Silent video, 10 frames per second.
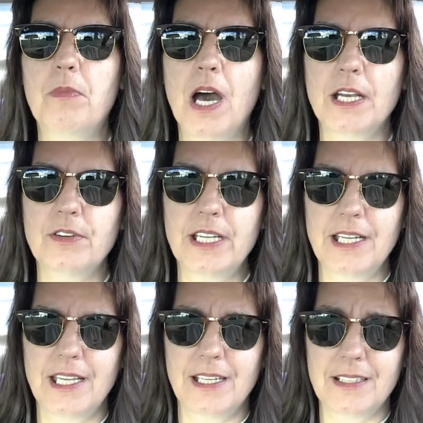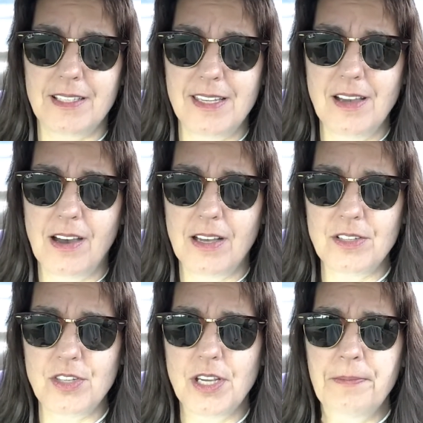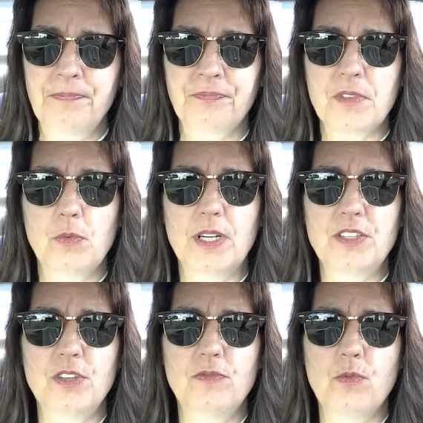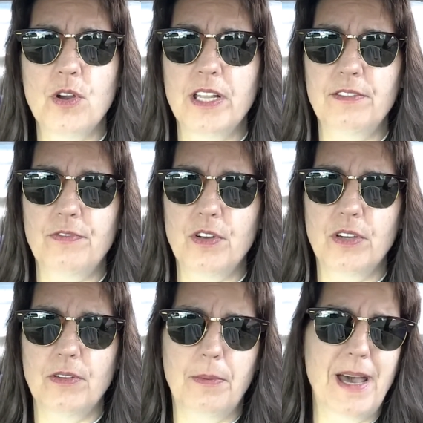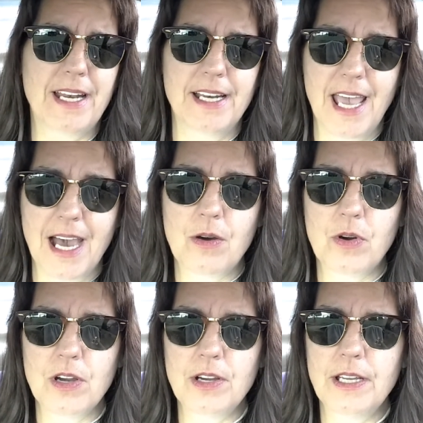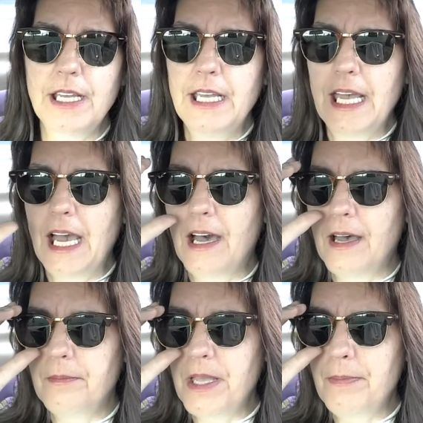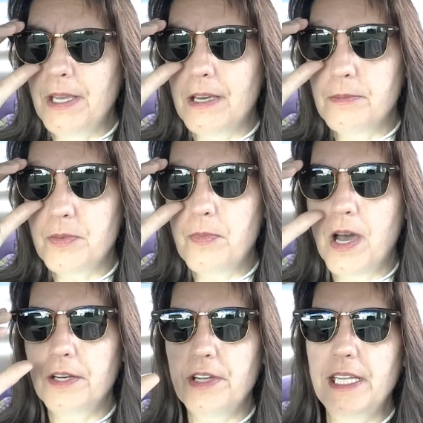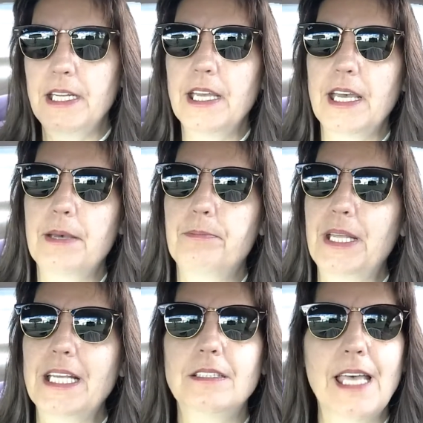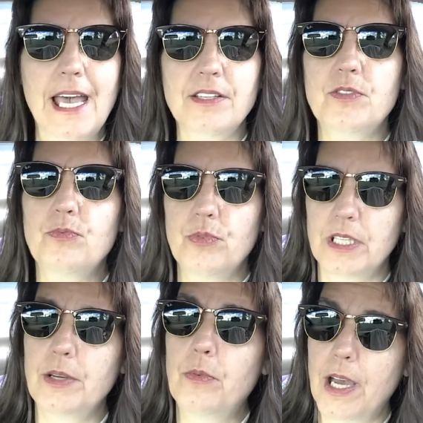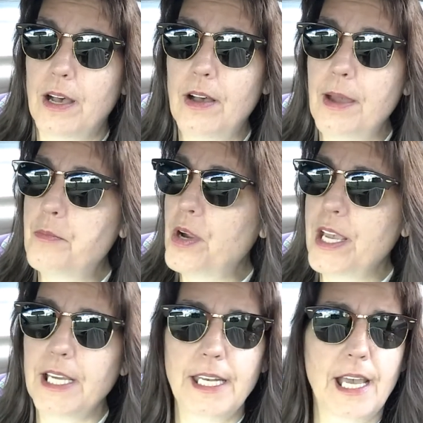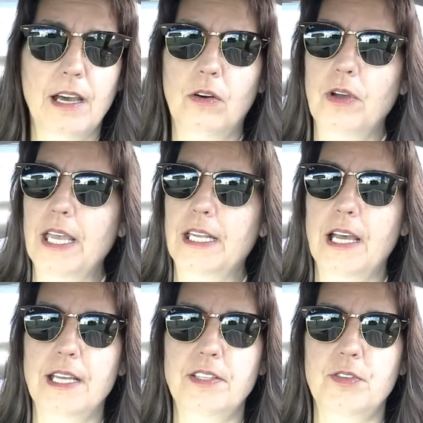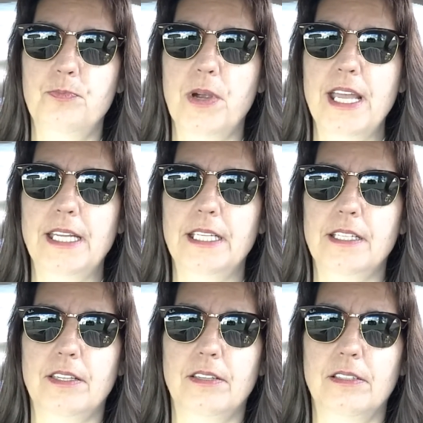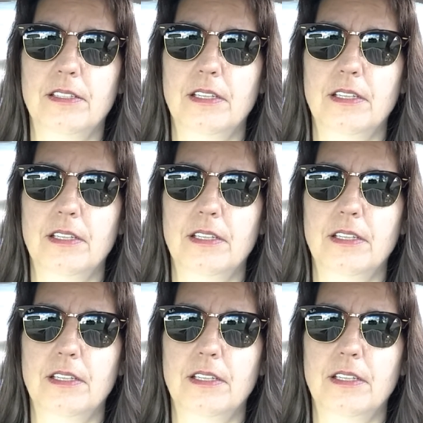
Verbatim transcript: moderate in its sillage once you've worn it for about an hour. Um, it becomes moderate, but it lasts really well. I'm wearing it now and I sprayed it